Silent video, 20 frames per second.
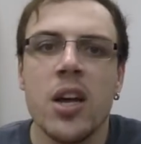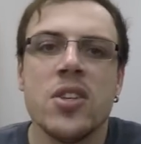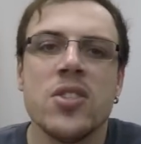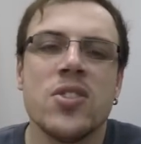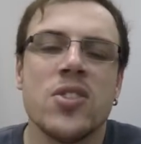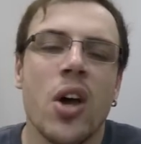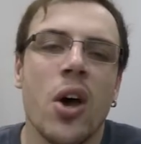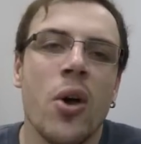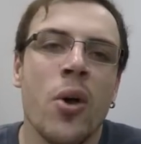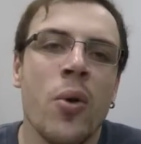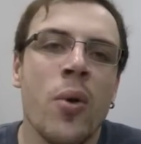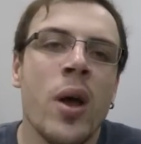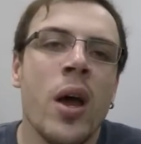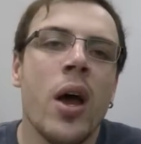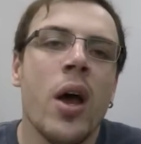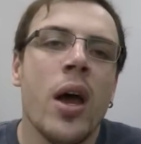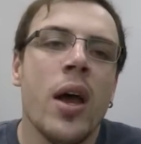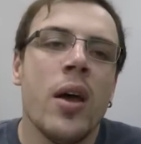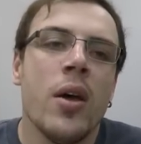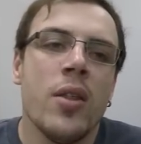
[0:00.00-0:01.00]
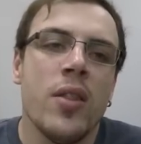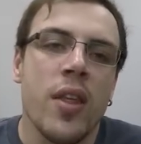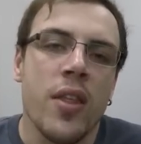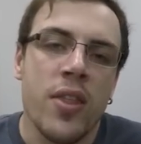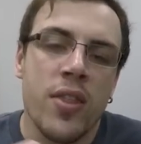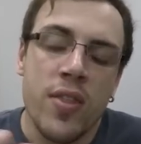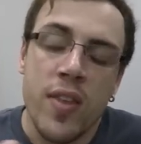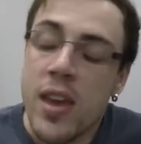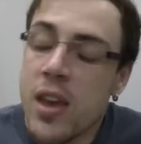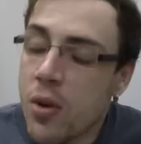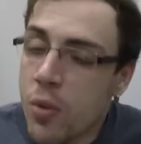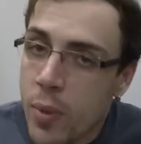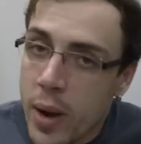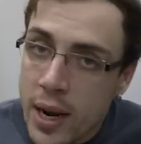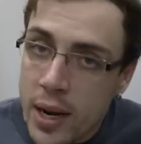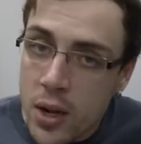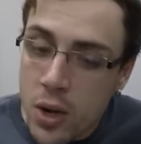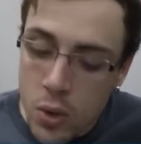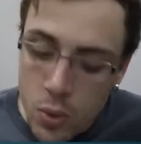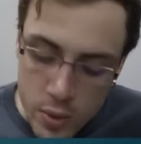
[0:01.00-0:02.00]
So the
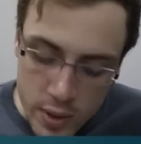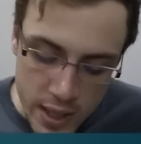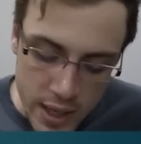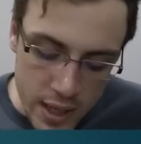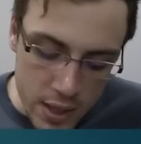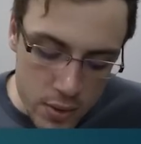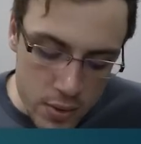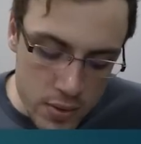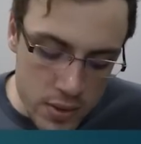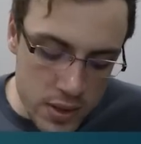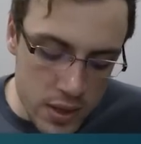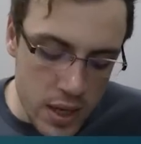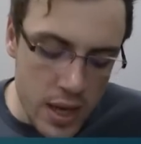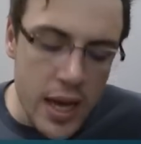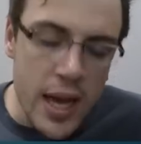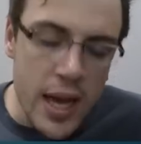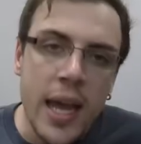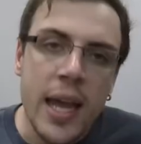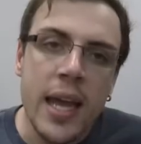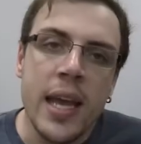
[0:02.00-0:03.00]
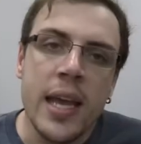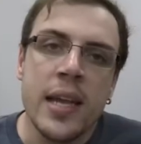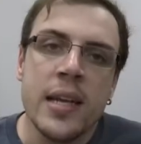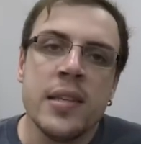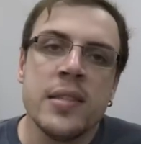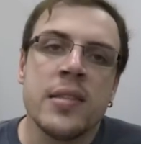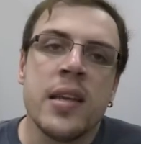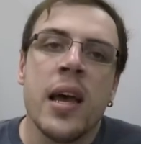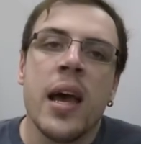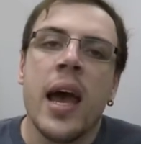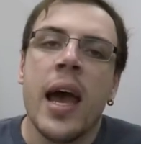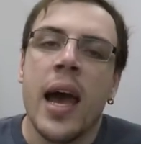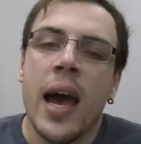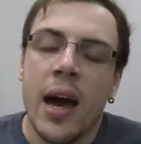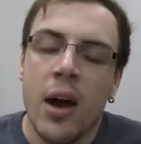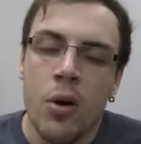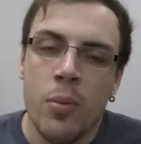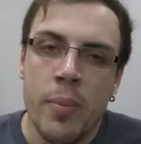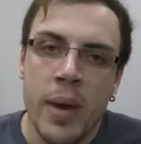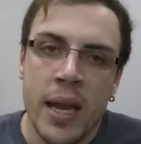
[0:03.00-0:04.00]
theoretical yield is
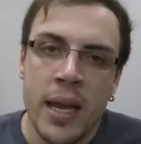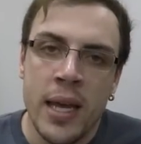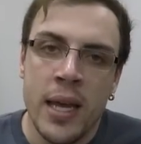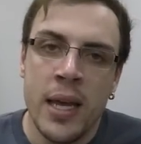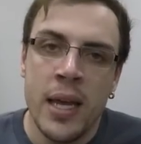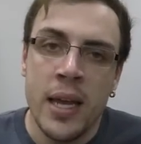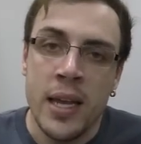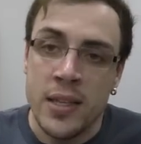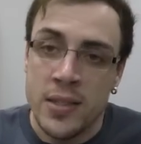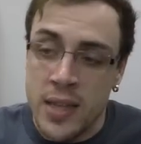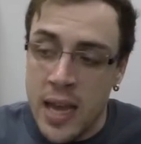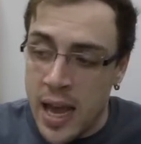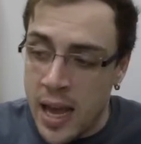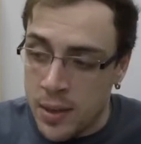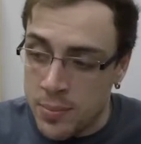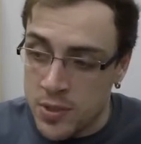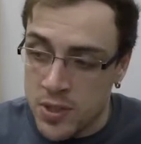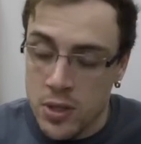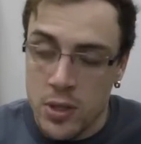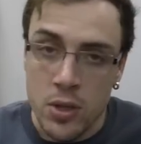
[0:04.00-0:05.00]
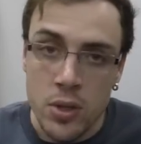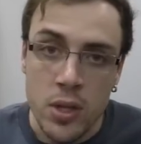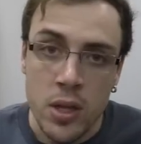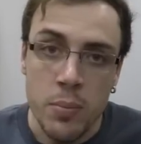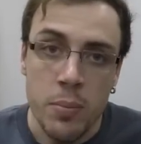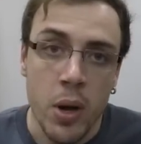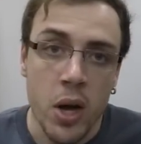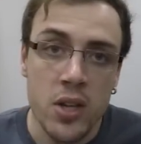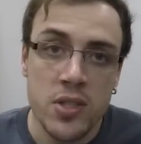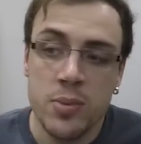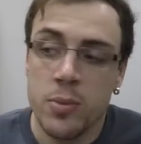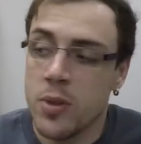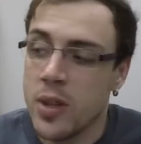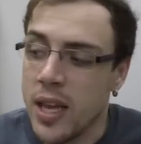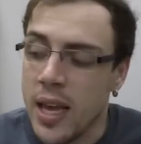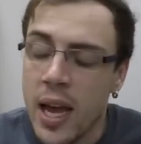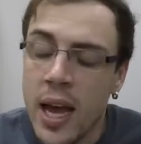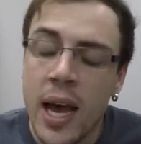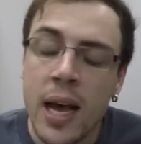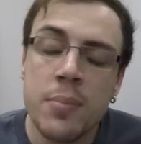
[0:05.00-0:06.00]
how many is absolutely possible,
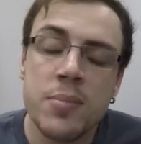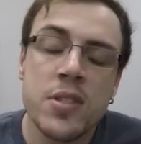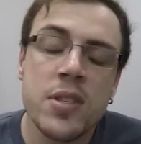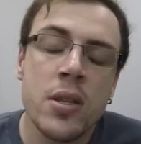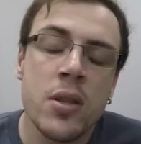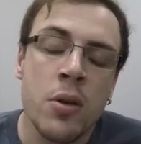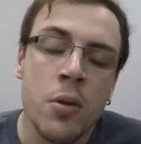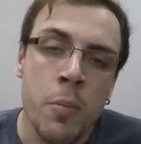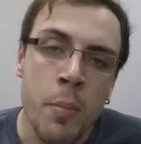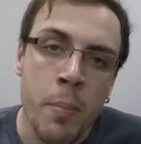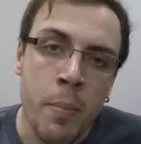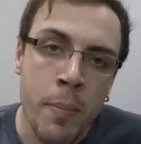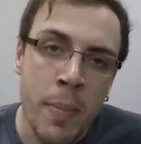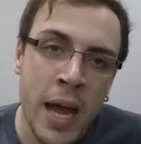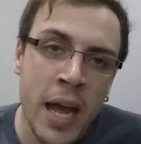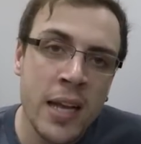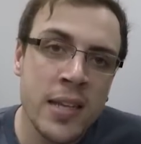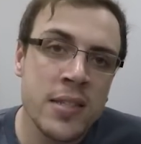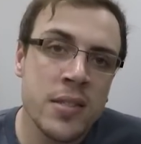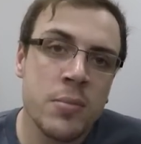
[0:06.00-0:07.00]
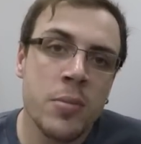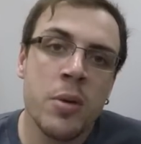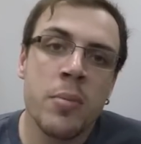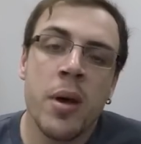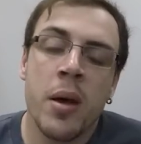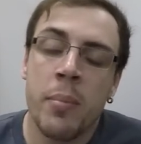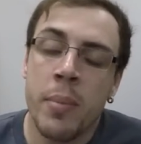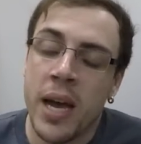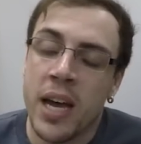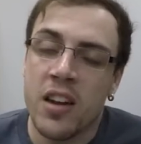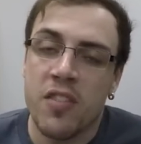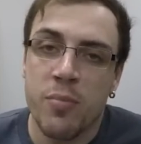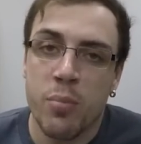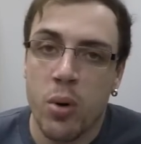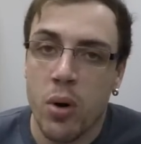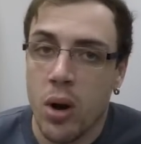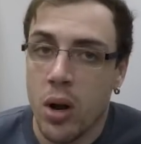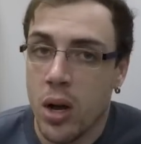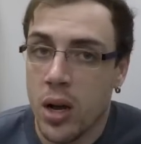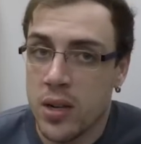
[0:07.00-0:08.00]
the absolute maximum amount of
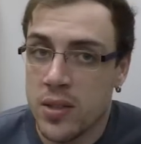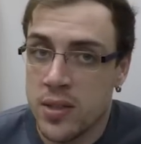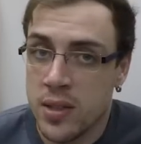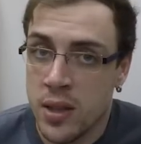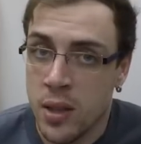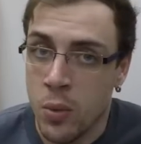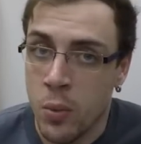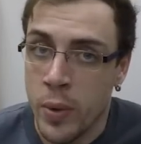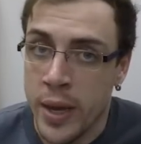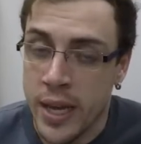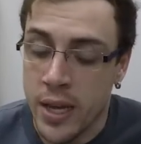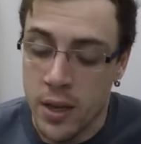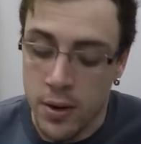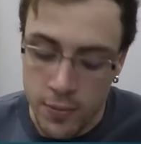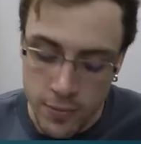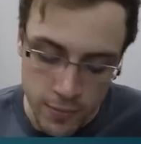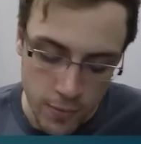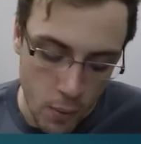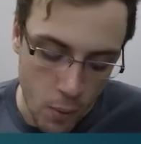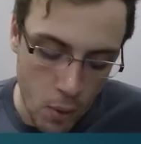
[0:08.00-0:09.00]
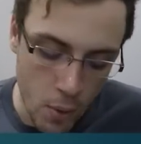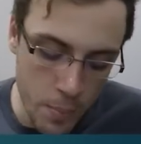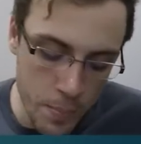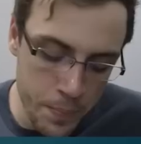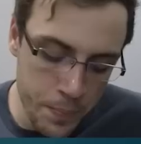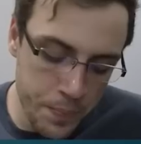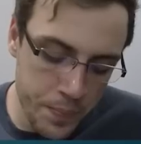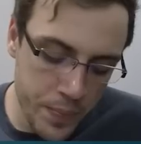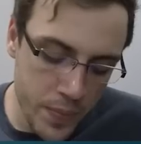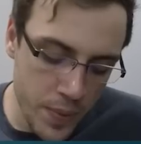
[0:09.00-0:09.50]
product that we can form.